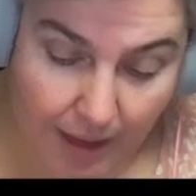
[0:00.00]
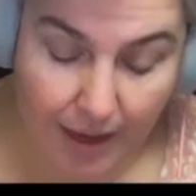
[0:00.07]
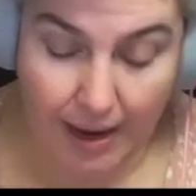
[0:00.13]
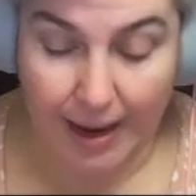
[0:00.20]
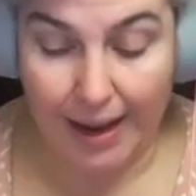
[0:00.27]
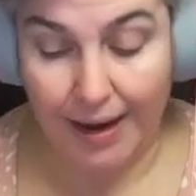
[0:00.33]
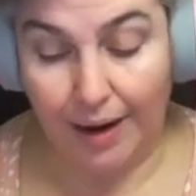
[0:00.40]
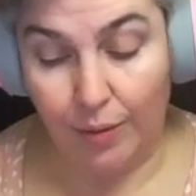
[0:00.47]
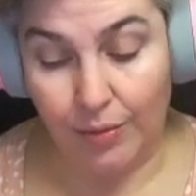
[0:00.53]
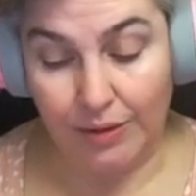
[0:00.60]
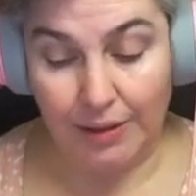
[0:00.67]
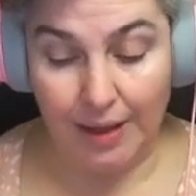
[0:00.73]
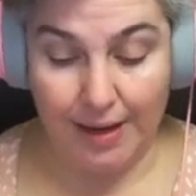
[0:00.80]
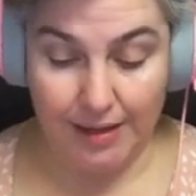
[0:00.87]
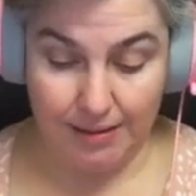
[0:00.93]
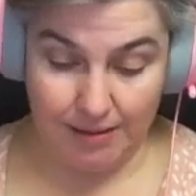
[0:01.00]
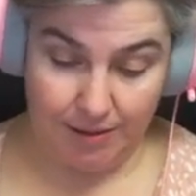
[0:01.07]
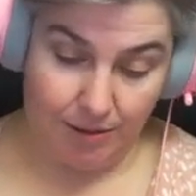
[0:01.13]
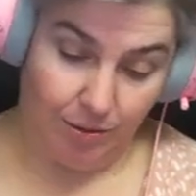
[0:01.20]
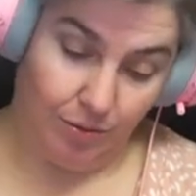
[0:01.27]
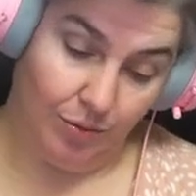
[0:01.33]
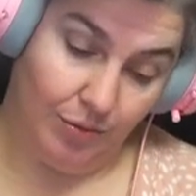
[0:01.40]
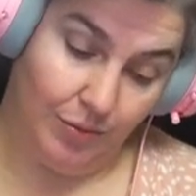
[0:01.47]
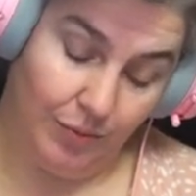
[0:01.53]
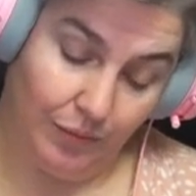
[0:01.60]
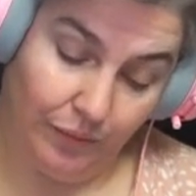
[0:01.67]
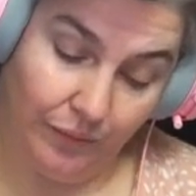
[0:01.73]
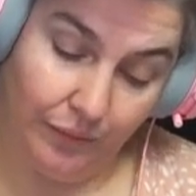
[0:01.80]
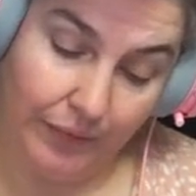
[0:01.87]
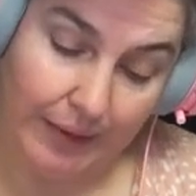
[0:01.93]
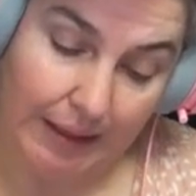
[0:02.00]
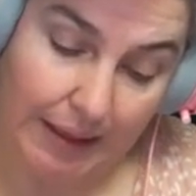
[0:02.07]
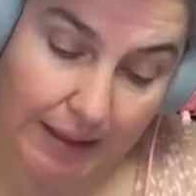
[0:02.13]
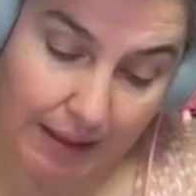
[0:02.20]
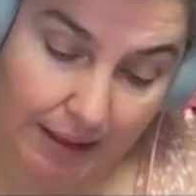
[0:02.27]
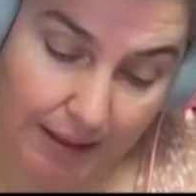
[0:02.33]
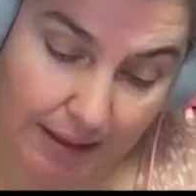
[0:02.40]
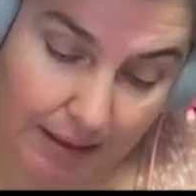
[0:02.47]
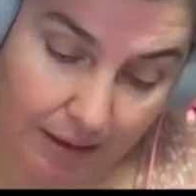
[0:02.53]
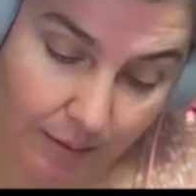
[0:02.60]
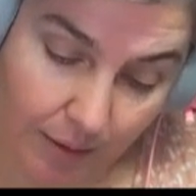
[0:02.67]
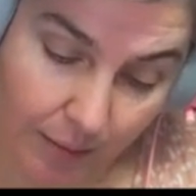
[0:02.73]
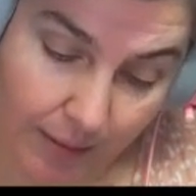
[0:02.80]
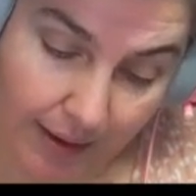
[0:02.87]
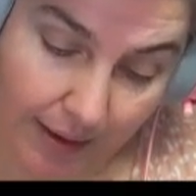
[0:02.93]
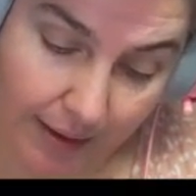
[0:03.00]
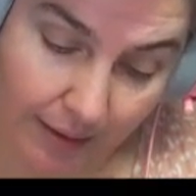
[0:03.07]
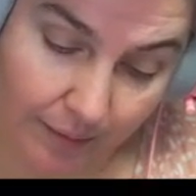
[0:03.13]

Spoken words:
And I would like to give them a bit